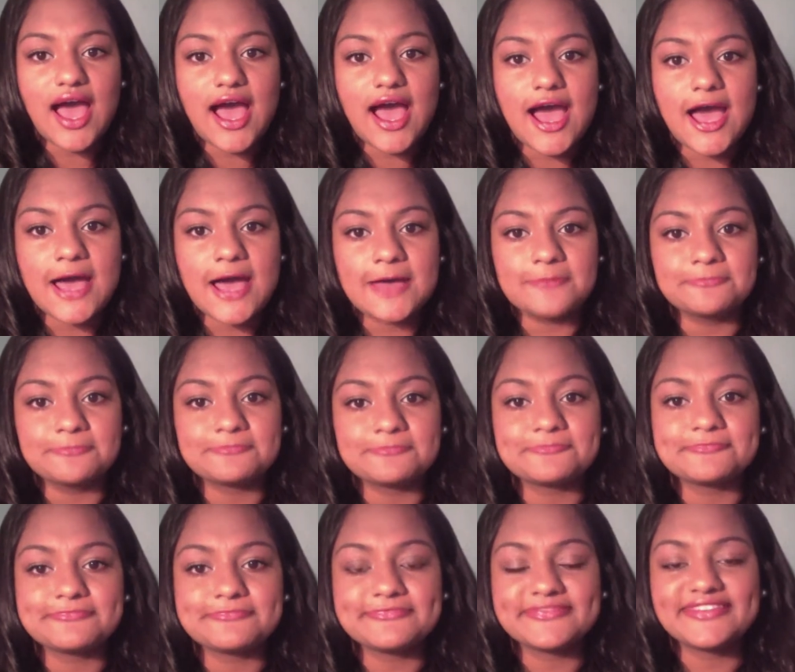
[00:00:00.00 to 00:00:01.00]
Um,
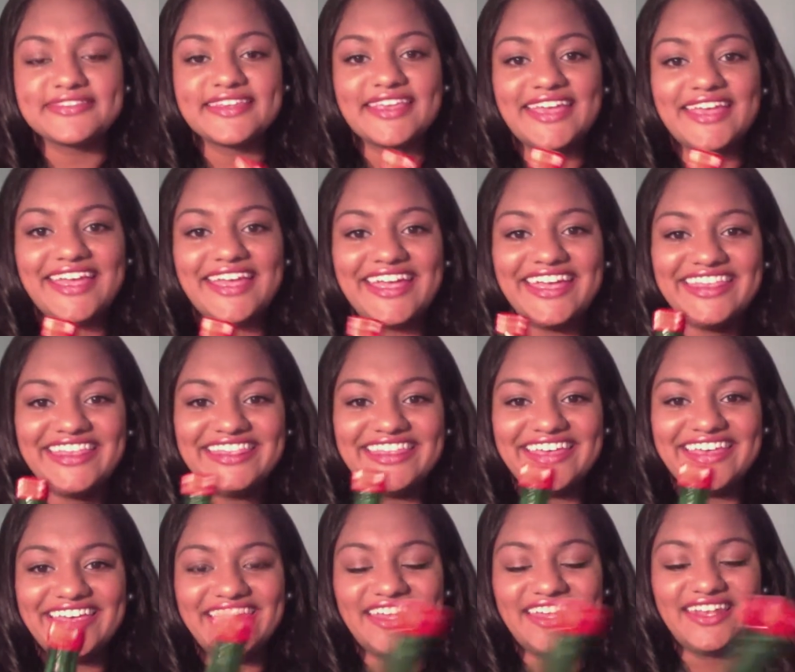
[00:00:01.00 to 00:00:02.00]
and
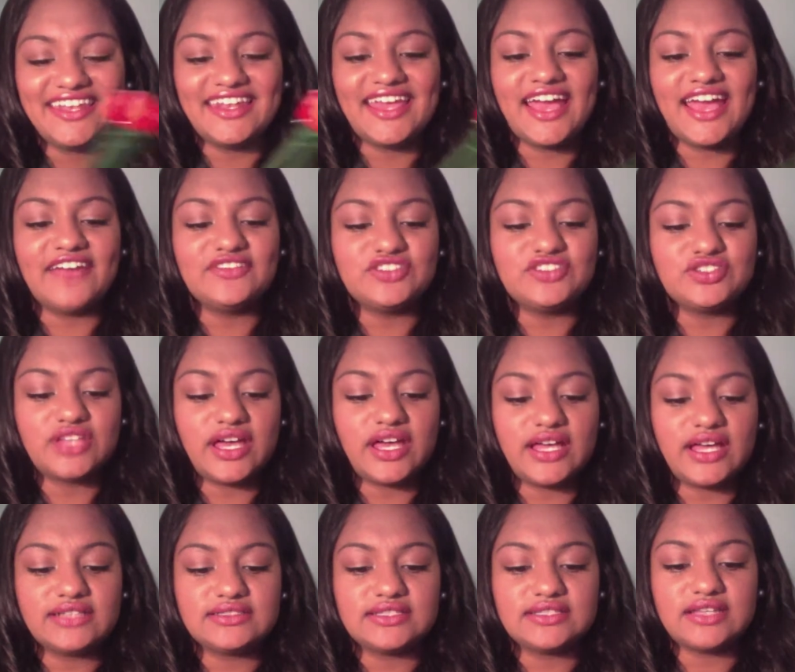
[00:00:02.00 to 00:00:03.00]
then after
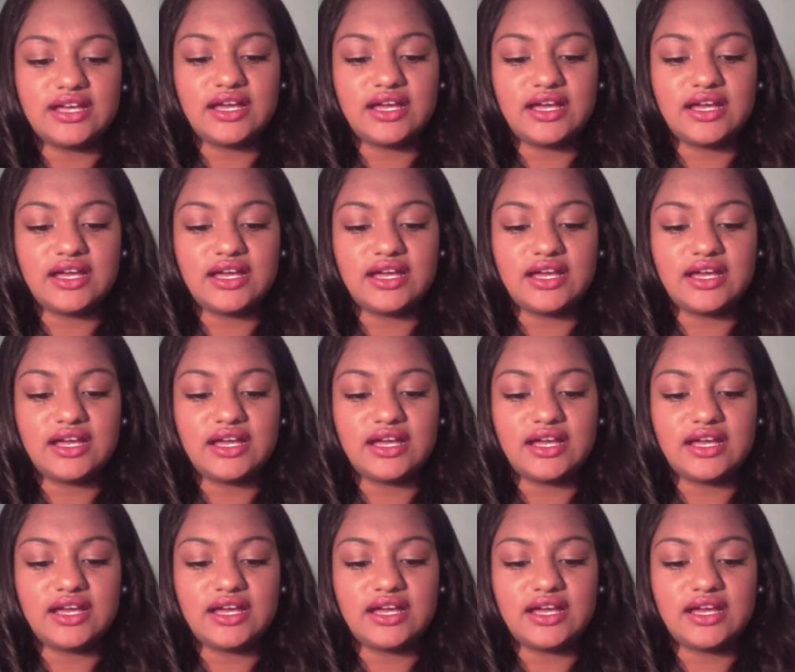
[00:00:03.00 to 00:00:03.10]
that,